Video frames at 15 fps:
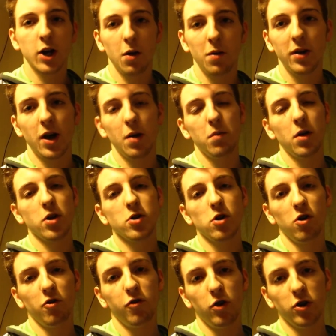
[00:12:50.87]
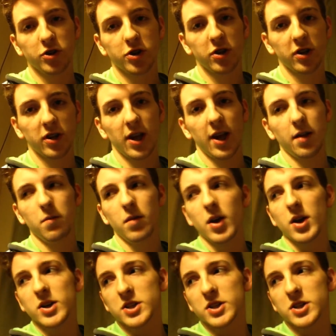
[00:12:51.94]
Comment down below your thoughts on the game.